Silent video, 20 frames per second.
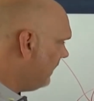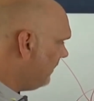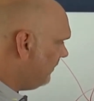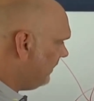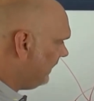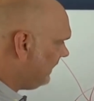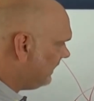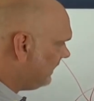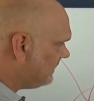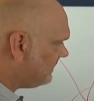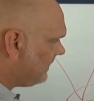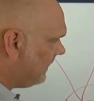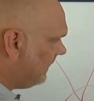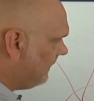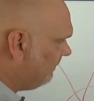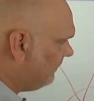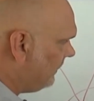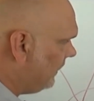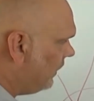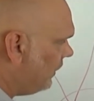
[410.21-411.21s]
because
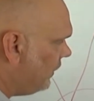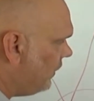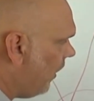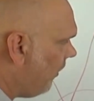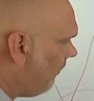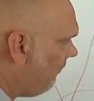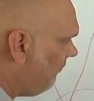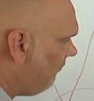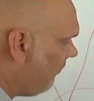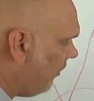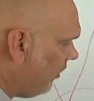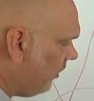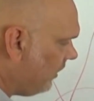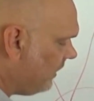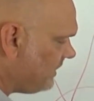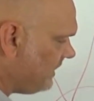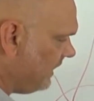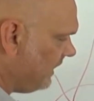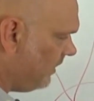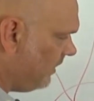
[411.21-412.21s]
you're not focusing.